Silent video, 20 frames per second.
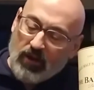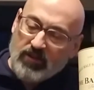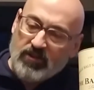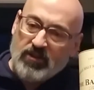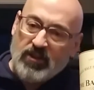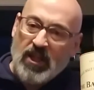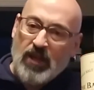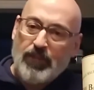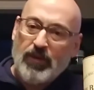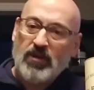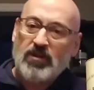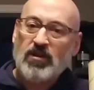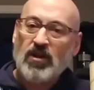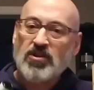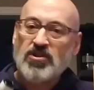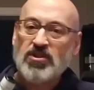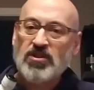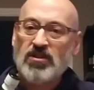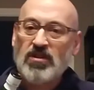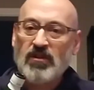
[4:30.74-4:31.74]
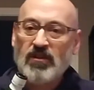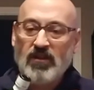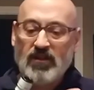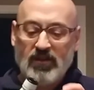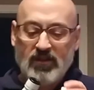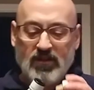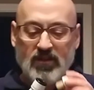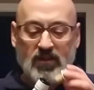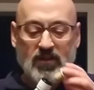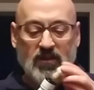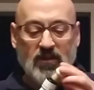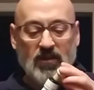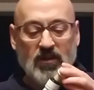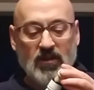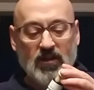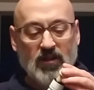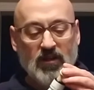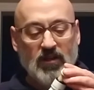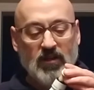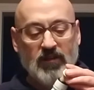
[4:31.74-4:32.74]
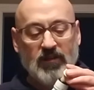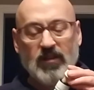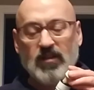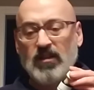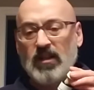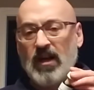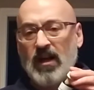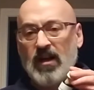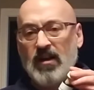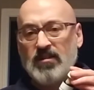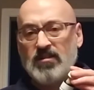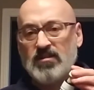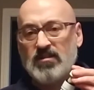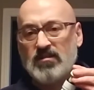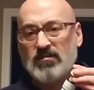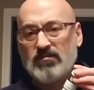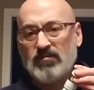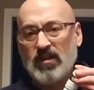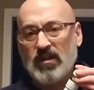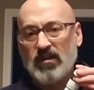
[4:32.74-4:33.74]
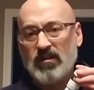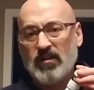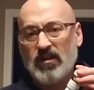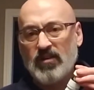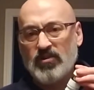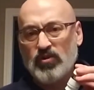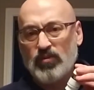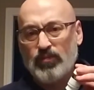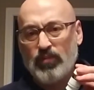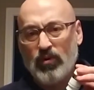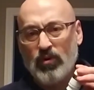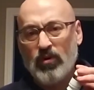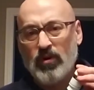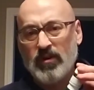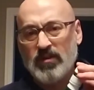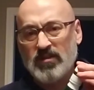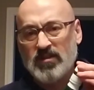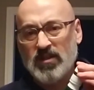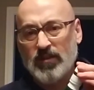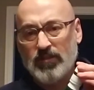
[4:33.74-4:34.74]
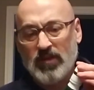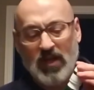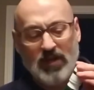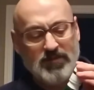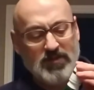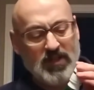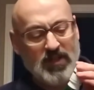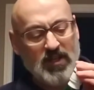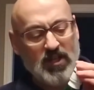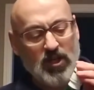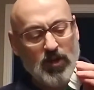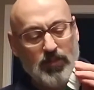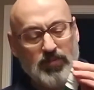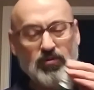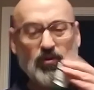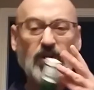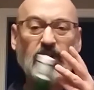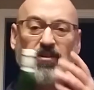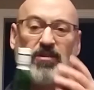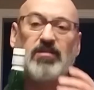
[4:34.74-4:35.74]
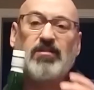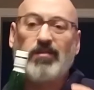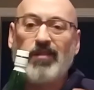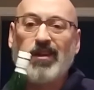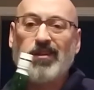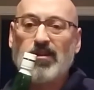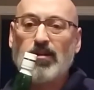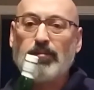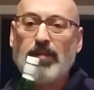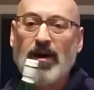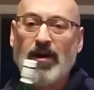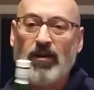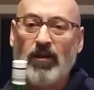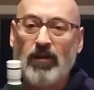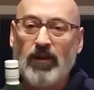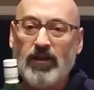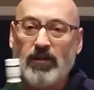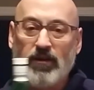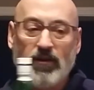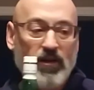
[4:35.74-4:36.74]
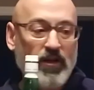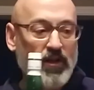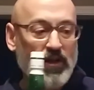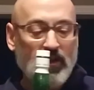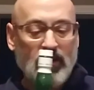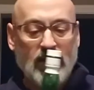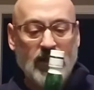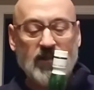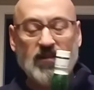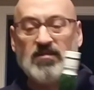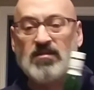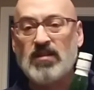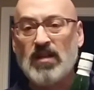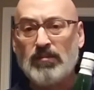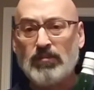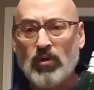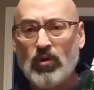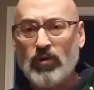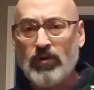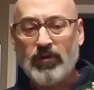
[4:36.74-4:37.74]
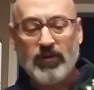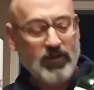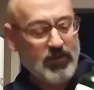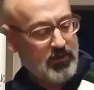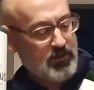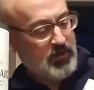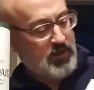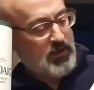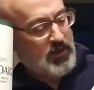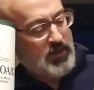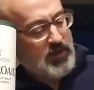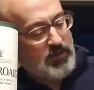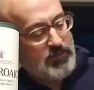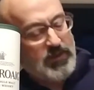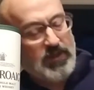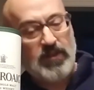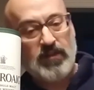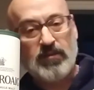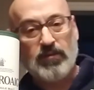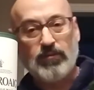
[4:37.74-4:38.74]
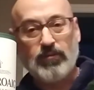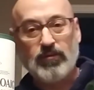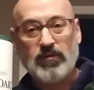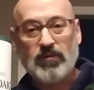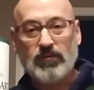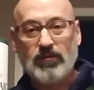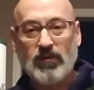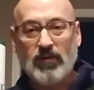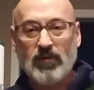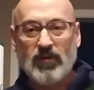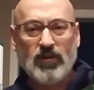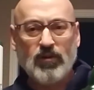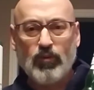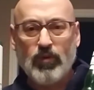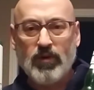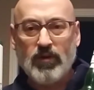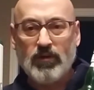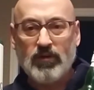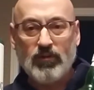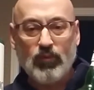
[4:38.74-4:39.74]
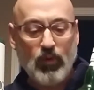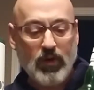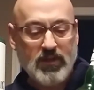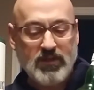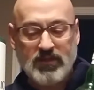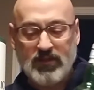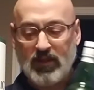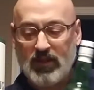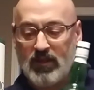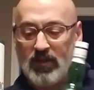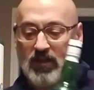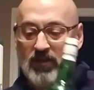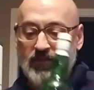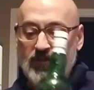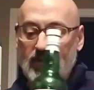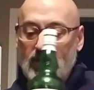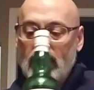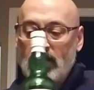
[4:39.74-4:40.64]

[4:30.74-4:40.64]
keep it touched to the glass as you pour it, and sometimes that helps. Or you just lick the bottle like a slumlord to get you don't want to waste any of it.